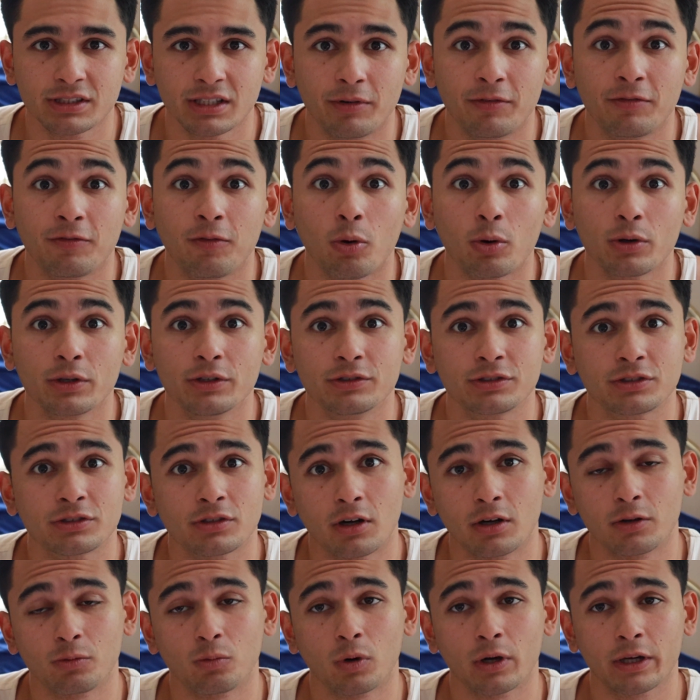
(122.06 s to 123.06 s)
before you
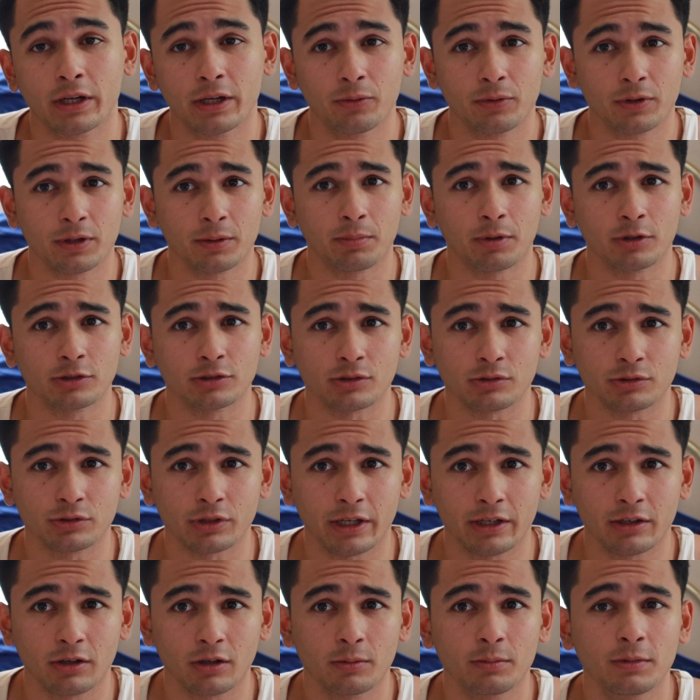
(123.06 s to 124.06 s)
start working with a personal
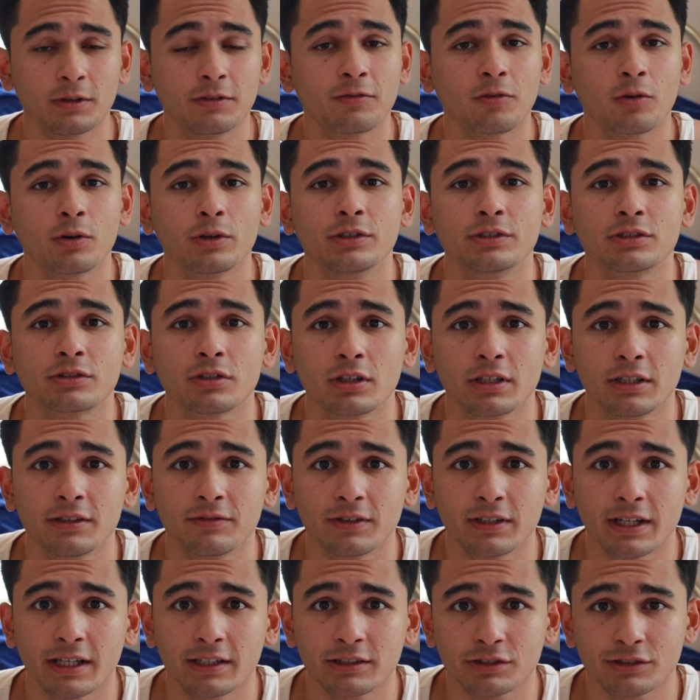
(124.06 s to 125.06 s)
trainer or before you start
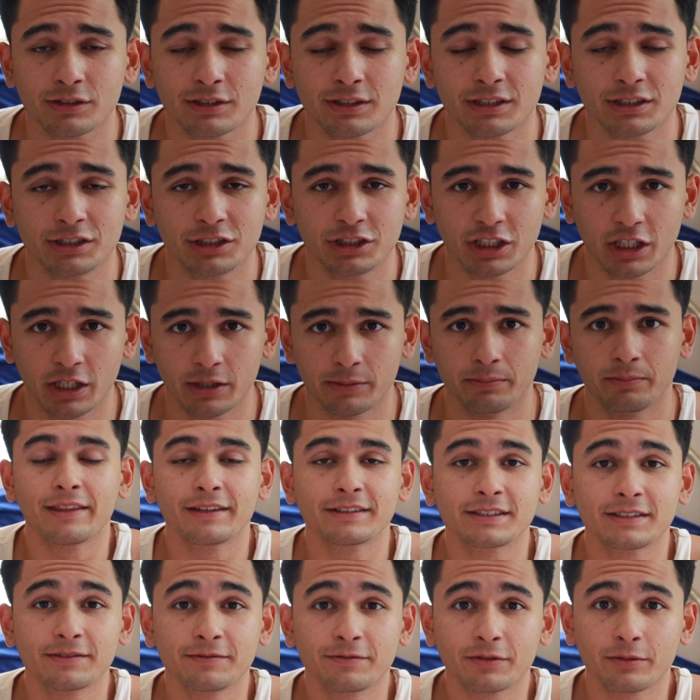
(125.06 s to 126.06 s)
even entering the gym.
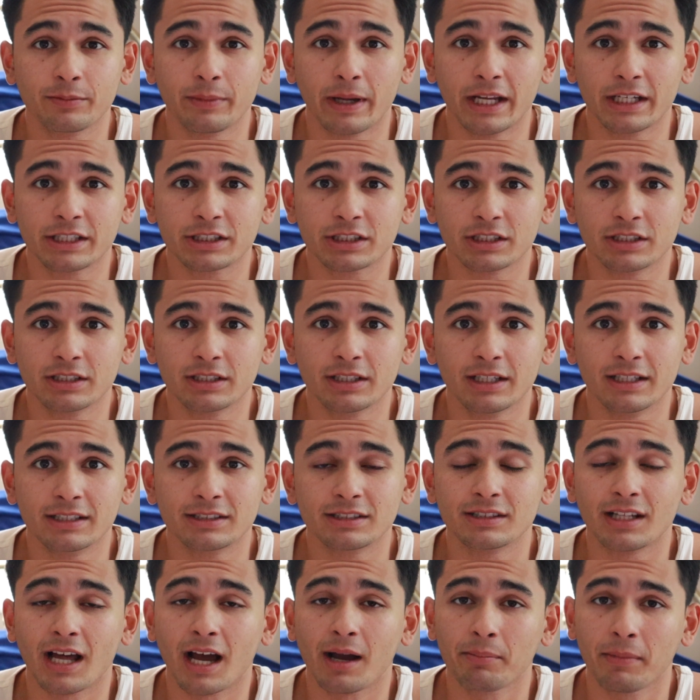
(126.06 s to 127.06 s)
This information
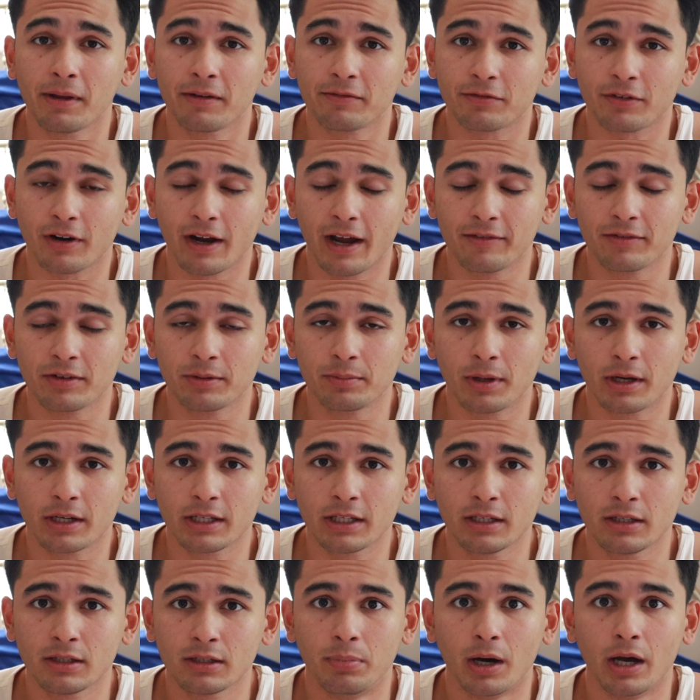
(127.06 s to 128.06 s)
is not meant for
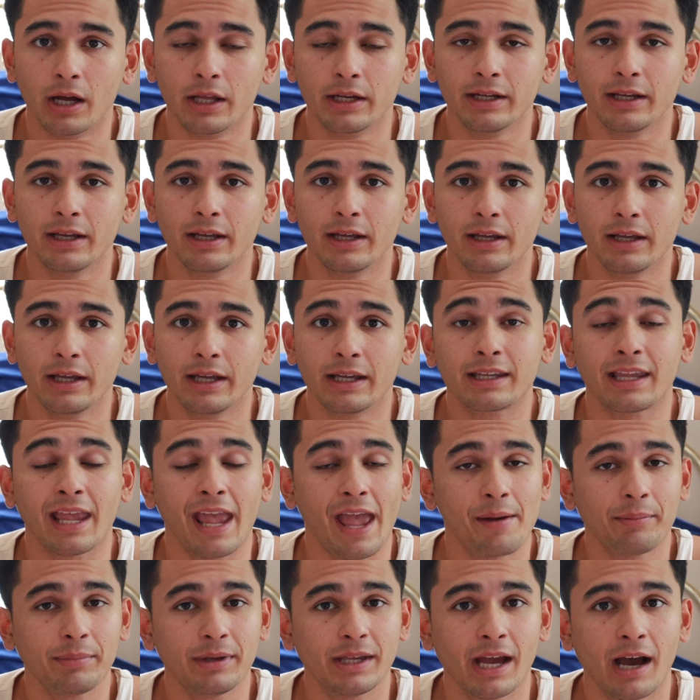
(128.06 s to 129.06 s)
everybody, but it
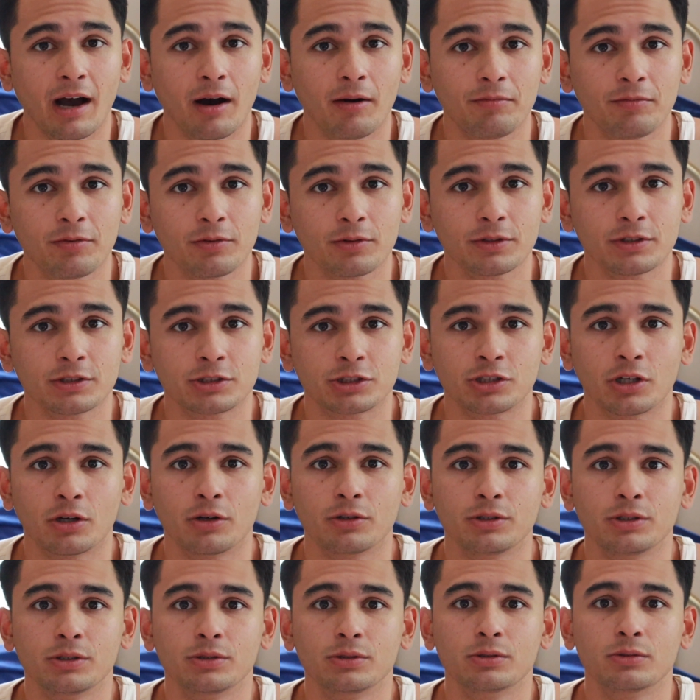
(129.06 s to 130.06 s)
can be helpful to show
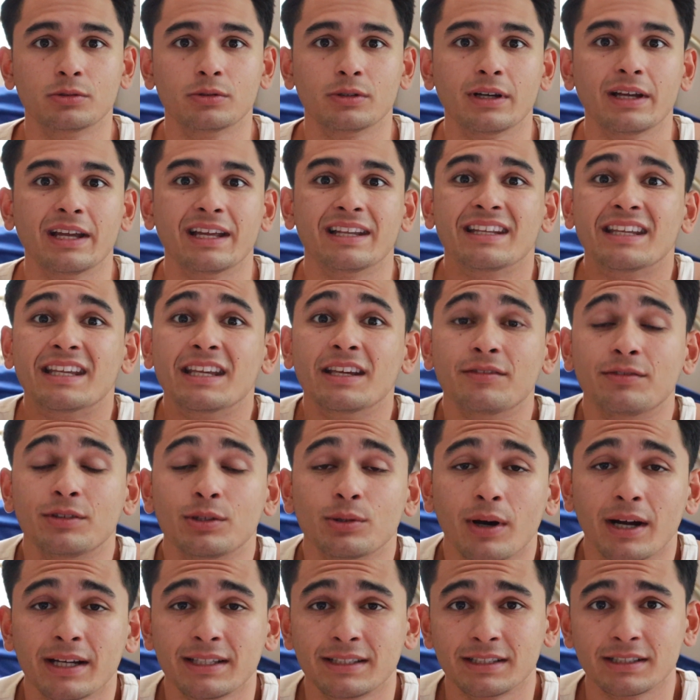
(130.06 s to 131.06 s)
you and give
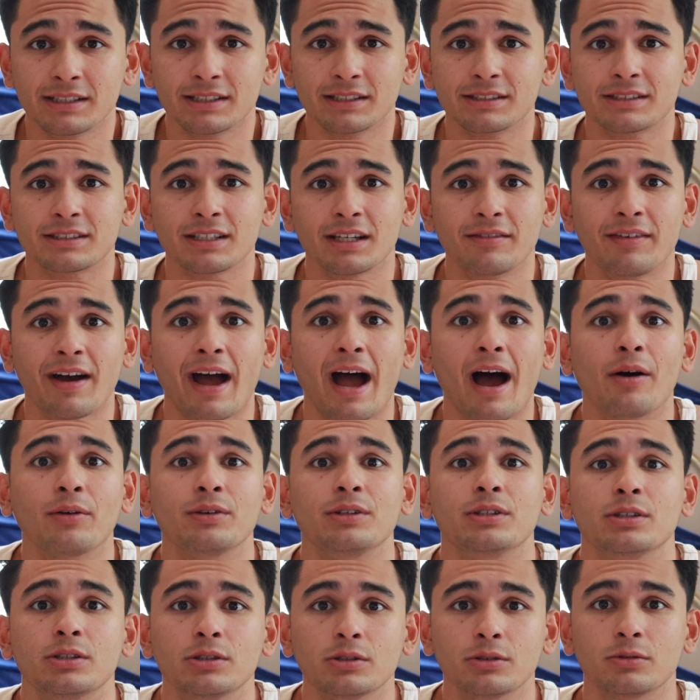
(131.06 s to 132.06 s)
you ideas of how
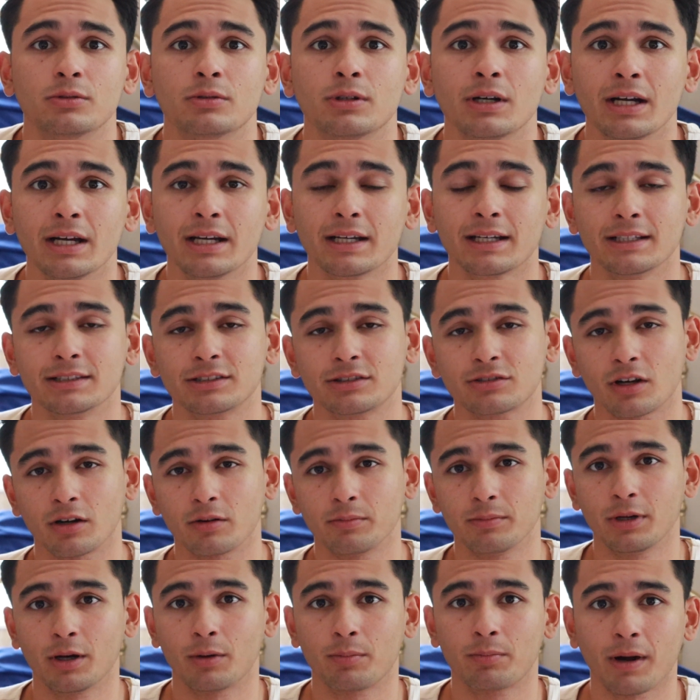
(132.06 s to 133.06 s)
you can start
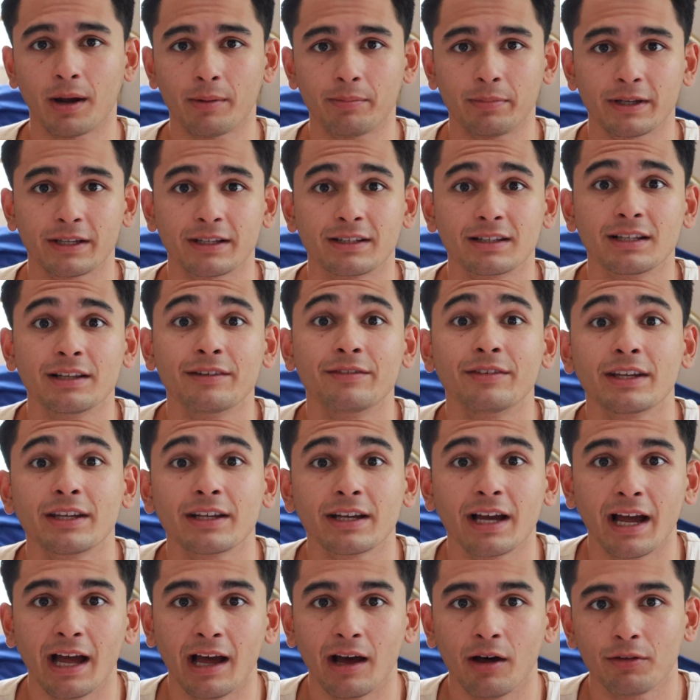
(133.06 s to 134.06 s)
meal prepping and living
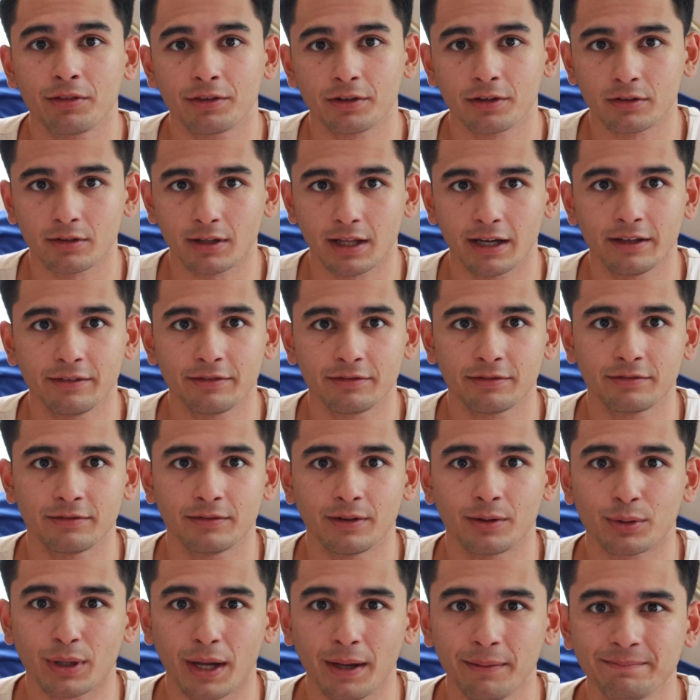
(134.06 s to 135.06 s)
a healthier life,
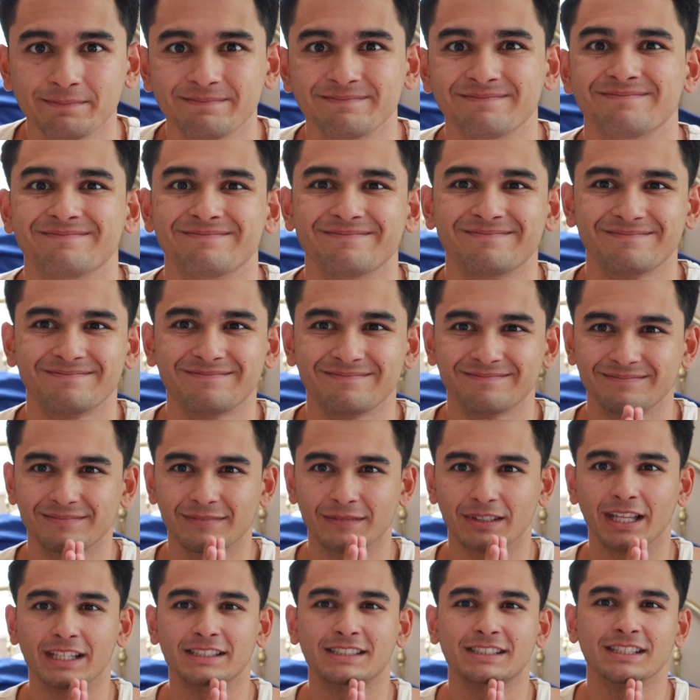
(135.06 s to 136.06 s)
okay?
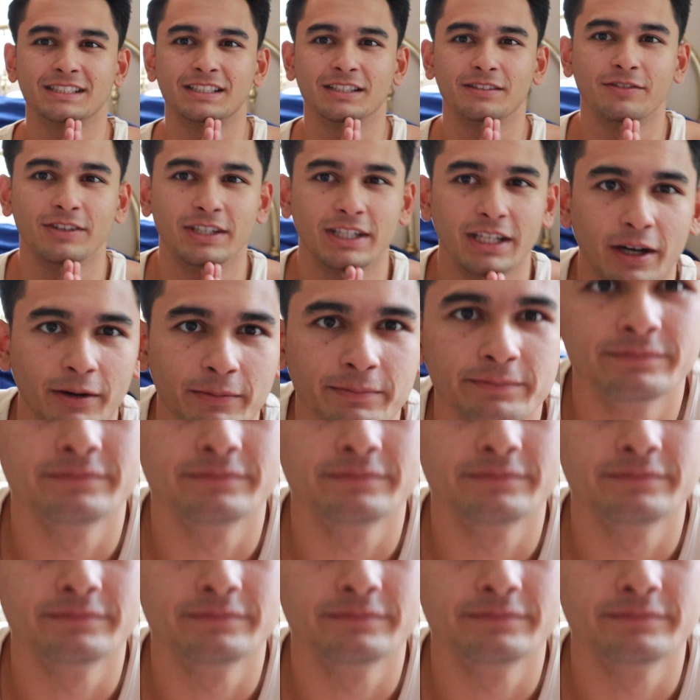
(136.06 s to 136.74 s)
Let's get to the video.